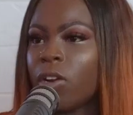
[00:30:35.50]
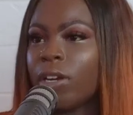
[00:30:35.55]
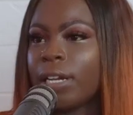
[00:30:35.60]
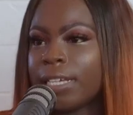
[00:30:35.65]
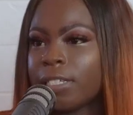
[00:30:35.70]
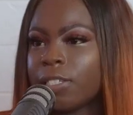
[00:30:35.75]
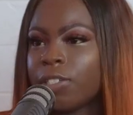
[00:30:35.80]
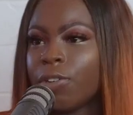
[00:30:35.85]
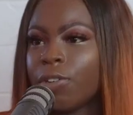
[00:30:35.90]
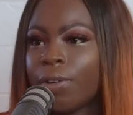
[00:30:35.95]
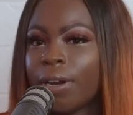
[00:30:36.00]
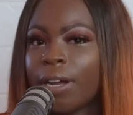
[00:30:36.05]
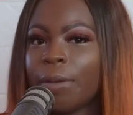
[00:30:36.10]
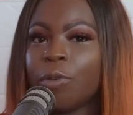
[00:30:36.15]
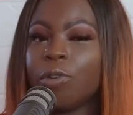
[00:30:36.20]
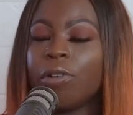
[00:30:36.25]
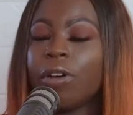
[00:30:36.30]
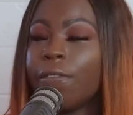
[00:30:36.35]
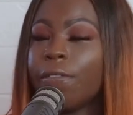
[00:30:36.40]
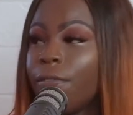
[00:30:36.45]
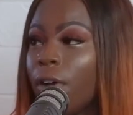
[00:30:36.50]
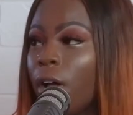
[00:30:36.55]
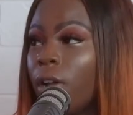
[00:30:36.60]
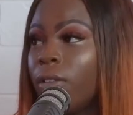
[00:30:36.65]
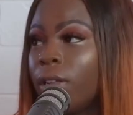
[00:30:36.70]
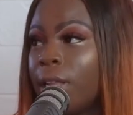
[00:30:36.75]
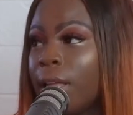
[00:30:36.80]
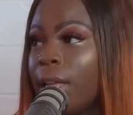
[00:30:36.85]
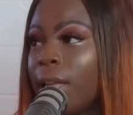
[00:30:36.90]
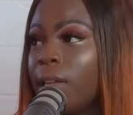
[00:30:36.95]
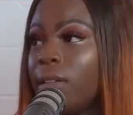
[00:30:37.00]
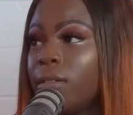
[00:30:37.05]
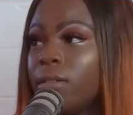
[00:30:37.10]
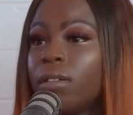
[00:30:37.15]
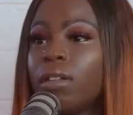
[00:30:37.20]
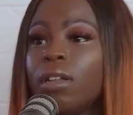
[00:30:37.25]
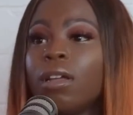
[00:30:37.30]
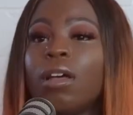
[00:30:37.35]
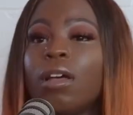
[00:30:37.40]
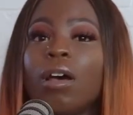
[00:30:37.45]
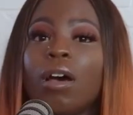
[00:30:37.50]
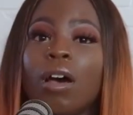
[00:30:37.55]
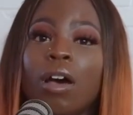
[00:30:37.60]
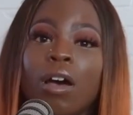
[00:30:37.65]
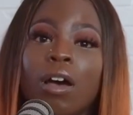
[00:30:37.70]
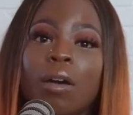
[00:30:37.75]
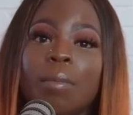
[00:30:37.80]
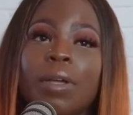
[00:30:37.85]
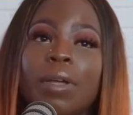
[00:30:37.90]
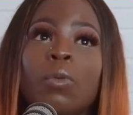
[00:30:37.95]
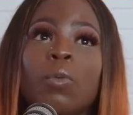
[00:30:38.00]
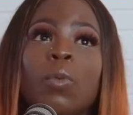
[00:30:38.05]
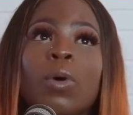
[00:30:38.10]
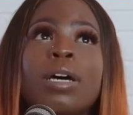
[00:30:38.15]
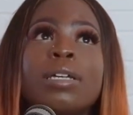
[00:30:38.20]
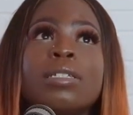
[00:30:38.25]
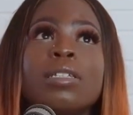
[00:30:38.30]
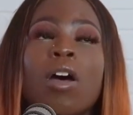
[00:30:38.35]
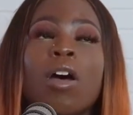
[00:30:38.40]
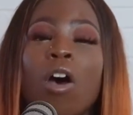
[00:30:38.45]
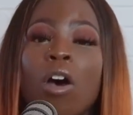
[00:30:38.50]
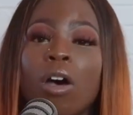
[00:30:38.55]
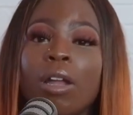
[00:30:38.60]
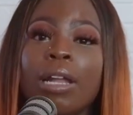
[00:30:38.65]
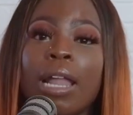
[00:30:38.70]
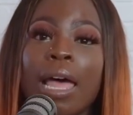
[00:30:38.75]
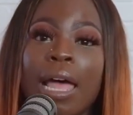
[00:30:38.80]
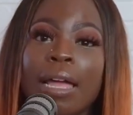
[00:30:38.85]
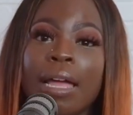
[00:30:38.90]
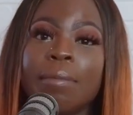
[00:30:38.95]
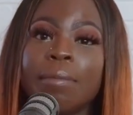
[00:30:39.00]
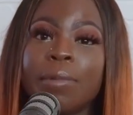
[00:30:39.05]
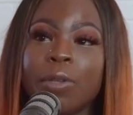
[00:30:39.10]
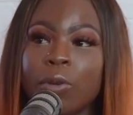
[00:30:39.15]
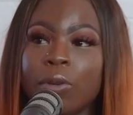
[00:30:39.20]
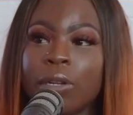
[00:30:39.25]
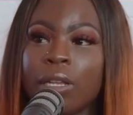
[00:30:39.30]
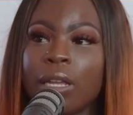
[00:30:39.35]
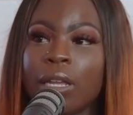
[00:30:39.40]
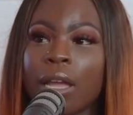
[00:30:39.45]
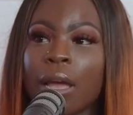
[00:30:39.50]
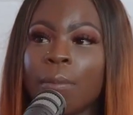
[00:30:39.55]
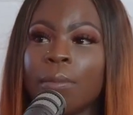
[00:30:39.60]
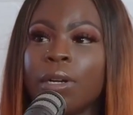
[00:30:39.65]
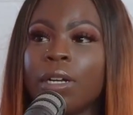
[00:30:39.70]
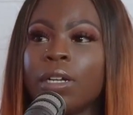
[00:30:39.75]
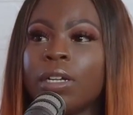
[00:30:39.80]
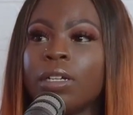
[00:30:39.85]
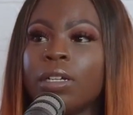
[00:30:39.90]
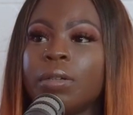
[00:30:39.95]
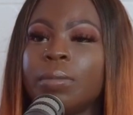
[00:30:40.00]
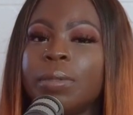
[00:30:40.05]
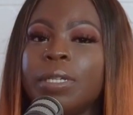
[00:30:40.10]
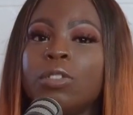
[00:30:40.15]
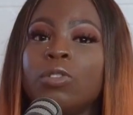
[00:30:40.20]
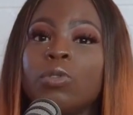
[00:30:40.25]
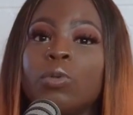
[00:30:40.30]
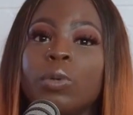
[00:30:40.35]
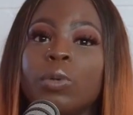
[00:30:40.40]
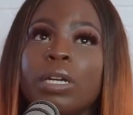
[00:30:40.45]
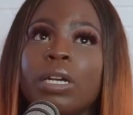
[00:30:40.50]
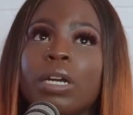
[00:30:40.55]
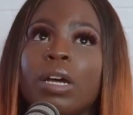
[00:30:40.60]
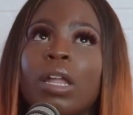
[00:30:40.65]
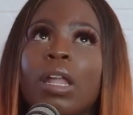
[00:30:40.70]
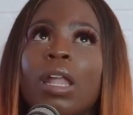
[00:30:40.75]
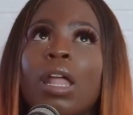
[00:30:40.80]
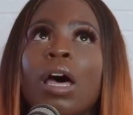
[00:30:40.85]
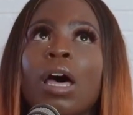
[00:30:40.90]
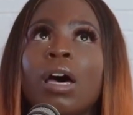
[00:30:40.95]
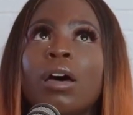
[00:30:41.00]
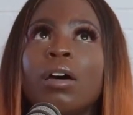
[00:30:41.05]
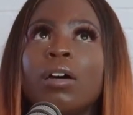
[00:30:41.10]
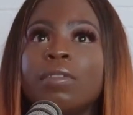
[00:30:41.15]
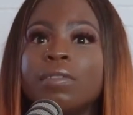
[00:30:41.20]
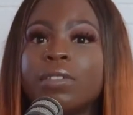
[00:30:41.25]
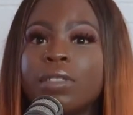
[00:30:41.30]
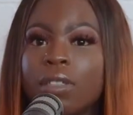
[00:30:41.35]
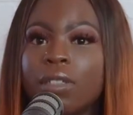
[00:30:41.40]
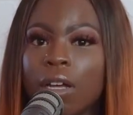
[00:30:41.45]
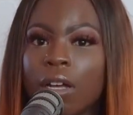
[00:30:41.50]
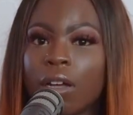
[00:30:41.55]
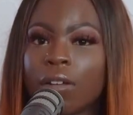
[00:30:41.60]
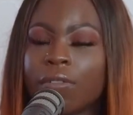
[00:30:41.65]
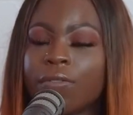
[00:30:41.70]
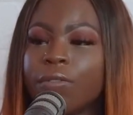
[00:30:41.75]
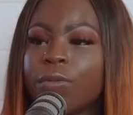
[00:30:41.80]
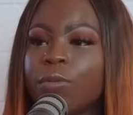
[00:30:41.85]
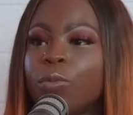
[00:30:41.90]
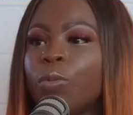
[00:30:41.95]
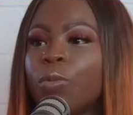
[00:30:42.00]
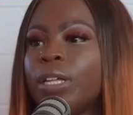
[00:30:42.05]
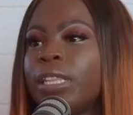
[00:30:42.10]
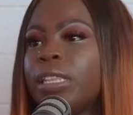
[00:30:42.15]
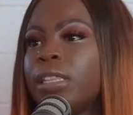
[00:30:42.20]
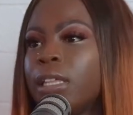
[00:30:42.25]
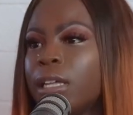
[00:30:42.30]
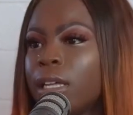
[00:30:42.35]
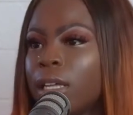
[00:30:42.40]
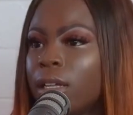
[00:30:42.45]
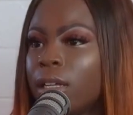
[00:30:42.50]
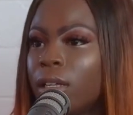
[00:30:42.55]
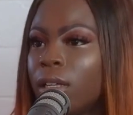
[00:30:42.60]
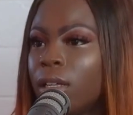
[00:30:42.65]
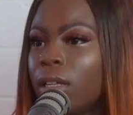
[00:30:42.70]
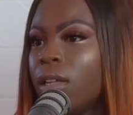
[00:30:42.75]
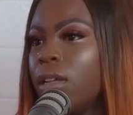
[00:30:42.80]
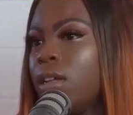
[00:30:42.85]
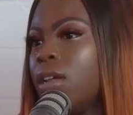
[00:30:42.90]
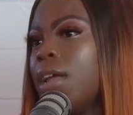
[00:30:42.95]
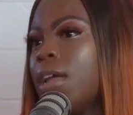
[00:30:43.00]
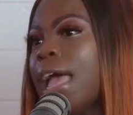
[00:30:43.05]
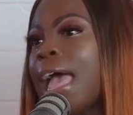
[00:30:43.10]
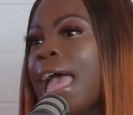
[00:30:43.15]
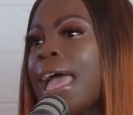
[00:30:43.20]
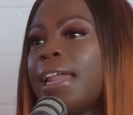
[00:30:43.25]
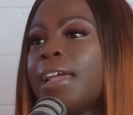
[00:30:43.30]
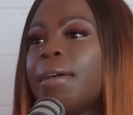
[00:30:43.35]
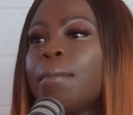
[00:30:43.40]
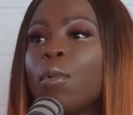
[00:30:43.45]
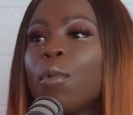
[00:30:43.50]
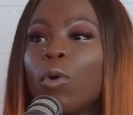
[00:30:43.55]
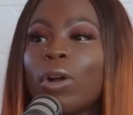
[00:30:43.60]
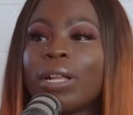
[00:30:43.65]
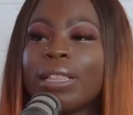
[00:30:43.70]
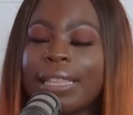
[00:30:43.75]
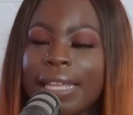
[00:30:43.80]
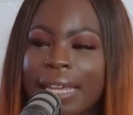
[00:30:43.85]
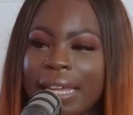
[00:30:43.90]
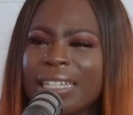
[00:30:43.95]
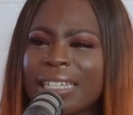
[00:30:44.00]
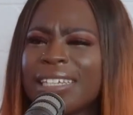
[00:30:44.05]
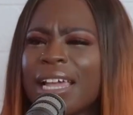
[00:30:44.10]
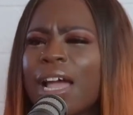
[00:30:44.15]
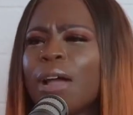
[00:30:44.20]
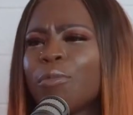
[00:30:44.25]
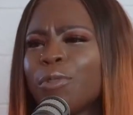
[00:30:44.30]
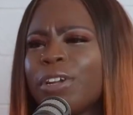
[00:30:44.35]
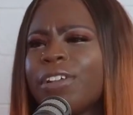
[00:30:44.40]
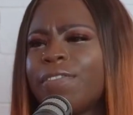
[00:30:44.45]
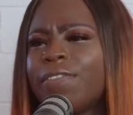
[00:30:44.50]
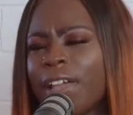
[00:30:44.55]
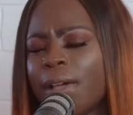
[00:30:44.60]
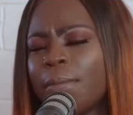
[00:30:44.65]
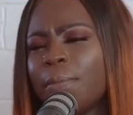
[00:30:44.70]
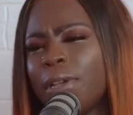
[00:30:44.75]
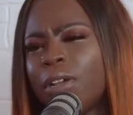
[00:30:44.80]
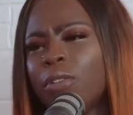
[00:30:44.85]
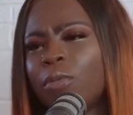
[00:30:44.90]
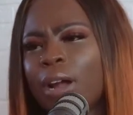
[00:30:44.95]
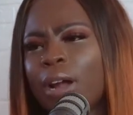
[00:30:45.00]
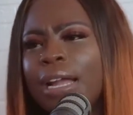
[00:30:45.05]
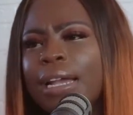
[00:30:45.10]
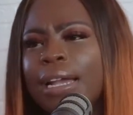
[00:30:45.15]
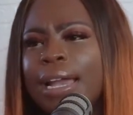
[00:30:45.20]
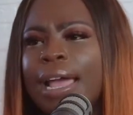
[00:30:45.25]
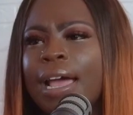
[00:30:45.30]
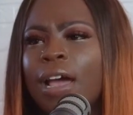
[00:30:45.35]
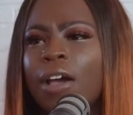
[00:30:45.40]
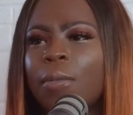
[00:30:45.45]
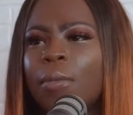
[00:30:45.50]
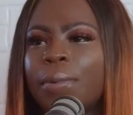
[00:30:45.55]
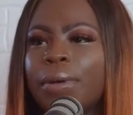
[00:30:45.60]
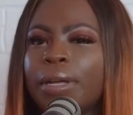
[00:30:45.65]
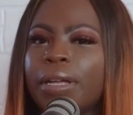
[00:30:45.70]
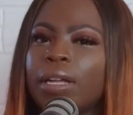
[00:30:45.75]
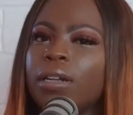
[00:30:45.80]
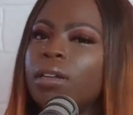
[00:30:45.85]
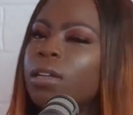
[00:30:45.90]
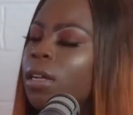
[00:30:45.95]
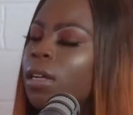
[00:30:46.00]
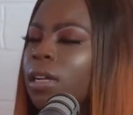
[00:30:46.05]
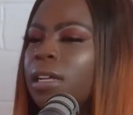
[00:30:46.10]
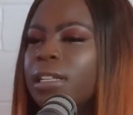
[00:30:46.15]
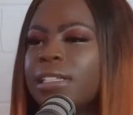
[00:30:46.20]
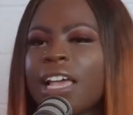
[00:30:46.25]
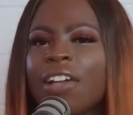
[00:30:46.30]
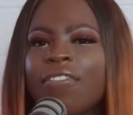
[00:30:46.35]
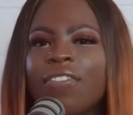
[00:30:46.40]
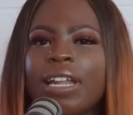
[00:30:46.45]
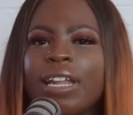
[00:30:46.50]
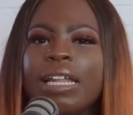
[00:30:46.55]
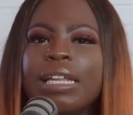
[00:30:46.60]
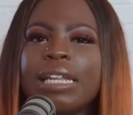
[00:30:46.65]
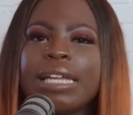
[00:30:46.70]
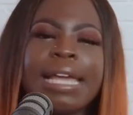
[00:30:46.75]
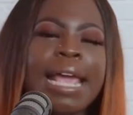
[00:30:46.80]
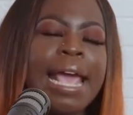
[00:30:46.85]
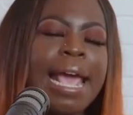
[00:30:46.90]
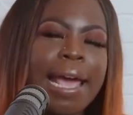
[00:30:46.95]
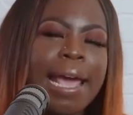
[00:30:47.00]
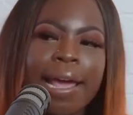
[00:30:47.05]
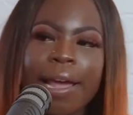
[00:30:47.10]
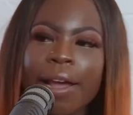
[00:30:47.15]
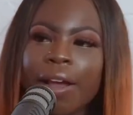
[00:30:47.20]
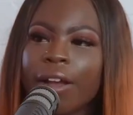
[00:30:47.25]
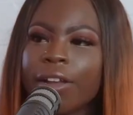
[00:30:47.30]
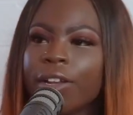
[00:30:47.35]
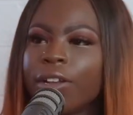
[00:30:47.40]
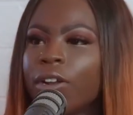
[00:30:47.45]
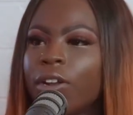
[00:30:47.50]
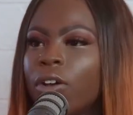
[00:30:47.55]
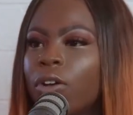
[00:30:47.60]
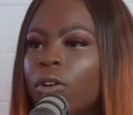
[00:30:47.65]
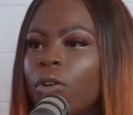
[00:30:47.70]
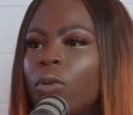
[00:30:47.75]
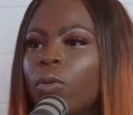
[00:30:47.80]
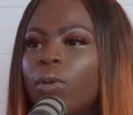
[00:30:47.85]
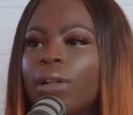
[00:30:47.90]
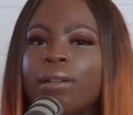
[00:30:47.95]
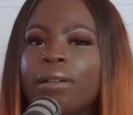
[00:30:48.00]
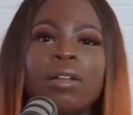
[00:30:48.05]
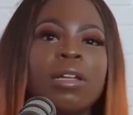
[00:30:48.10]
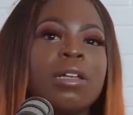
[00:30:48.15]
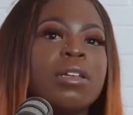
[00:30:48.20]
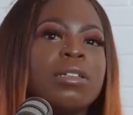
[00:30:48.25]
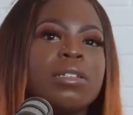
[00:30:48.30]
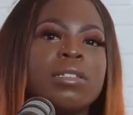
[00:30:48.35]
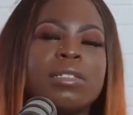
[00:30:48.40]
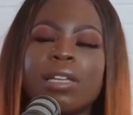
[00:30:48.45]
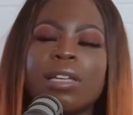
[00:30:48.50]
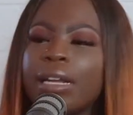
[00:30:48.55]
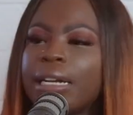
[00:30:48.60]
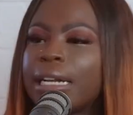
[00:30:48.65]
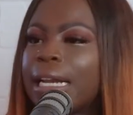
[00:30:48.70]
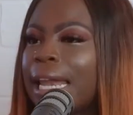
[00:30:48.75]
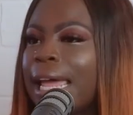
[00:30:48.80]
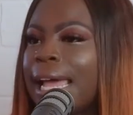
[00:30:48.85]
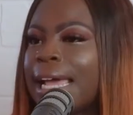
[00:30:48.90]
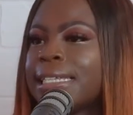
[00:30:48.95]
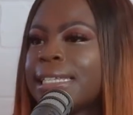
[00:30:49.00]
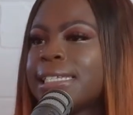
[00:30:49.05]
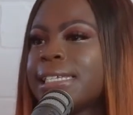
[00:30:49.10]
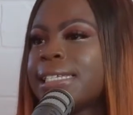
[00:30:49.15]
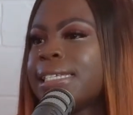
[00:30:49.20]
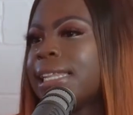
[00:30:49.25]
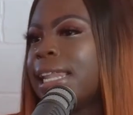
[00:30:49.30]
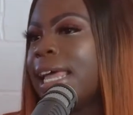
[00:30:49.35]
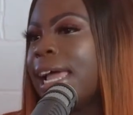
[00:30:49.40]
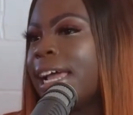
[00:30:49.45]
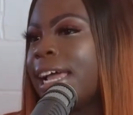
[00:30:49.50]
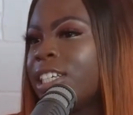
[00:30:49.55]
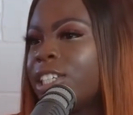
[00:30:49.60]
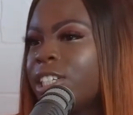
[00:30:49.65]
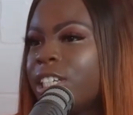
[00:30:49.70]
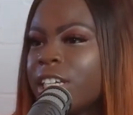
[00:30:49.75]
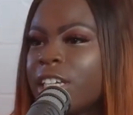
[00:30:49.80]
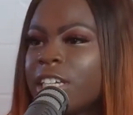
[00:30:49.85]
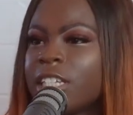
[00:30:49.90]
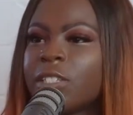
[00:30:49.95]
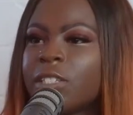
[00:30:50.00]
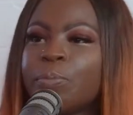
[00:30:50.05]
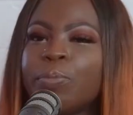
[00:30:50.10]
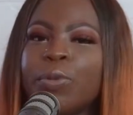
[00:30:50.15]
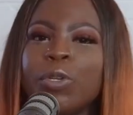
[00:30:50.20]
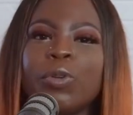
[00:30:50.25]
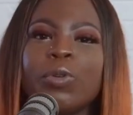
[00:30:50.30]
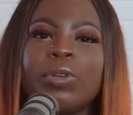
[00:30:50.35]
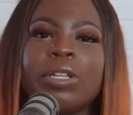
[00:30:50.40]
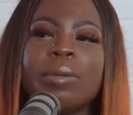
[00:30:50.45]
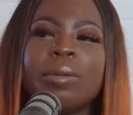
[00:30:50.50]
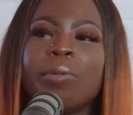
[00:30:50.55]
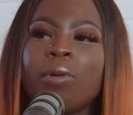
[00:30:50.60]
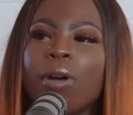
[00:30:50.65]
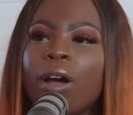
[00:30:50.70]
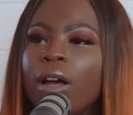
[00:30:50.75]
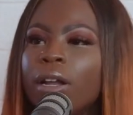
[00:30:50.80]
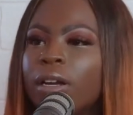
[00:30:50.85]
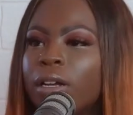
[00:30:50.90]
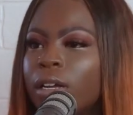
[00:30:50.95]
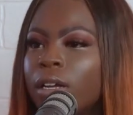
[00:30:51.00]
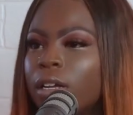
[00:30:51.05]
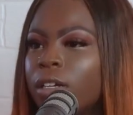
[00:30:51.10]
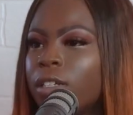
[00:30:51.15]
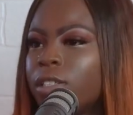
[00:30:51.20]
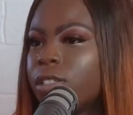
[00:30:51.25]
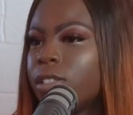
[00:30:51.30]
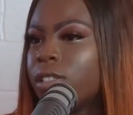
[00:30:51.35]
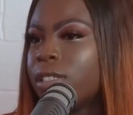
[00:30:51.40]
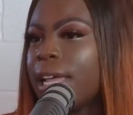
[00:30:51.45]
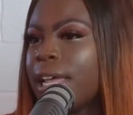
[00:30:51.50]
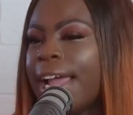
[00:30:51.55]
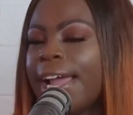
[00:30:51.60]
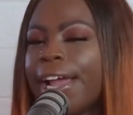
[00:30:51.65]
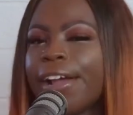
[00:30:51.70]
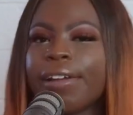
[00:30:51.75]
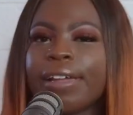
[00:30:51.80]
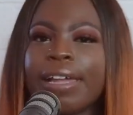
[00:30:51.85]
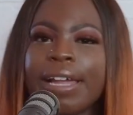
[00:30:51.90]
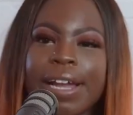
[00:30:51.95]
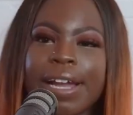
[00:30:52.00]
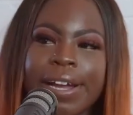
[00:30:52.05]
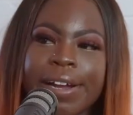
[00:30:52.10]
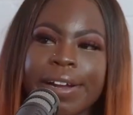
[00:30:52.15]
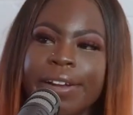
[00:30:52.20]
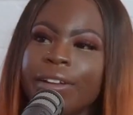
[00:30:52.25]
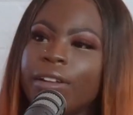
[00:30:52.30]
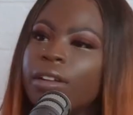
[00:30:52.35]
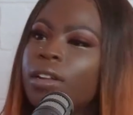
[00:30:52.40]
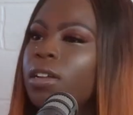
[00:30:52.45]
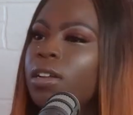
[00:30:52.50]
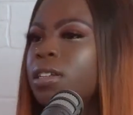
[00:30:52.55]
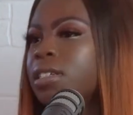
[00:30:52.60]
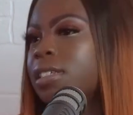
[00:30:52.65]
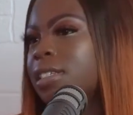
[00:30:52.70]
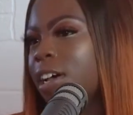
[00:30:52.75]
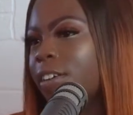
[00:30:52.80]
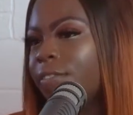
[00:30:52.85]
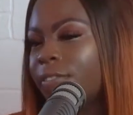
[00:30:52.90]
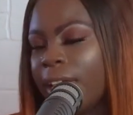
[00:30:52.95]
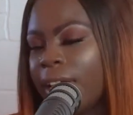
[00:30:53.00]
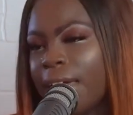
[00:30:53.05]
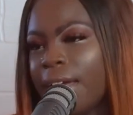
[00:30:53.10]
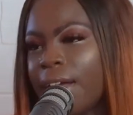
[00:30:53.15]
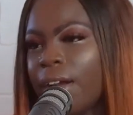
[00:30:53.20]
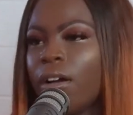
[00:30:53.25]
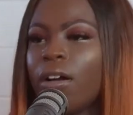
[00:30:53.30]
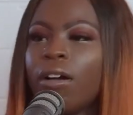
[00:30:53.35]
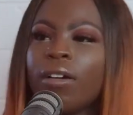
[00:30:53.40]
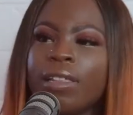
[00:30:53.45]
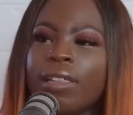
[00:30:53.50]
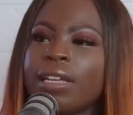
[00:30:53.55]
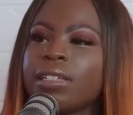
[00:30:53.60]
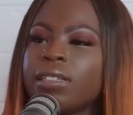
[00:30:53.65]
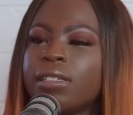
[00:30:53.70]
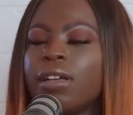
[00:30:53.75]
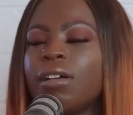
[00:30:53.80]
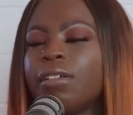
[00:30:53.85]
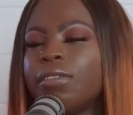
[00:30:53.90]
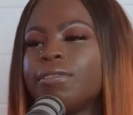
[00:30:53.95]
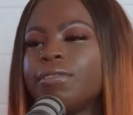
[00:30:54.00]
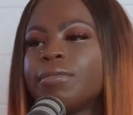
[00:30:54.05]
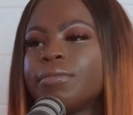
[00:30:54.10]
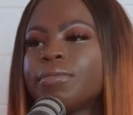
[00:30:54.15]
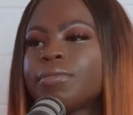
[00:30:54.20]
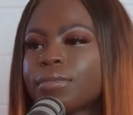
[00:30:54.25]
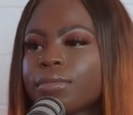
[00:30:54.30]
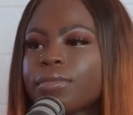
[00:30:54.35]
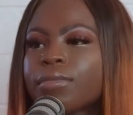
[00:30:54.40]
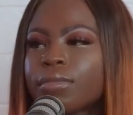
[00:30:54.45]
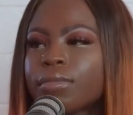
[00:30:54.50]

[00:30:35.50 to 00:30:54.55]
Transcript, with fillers: Instagram. You could follow that. Okay. Um, it was an online beauty. I'm gonna be doing a lot of stuff with mm-hmm. it. Right. Revamping. Adding more things. Okay. Yeah, I'm revamping right mm-hmm. now, but mm-hmm. definitely hair. You know, sunglasses, lashes, lashes. beauty mm-hmm. products, mm-hmm. hair care, okay. self care, all that stuff. Like that.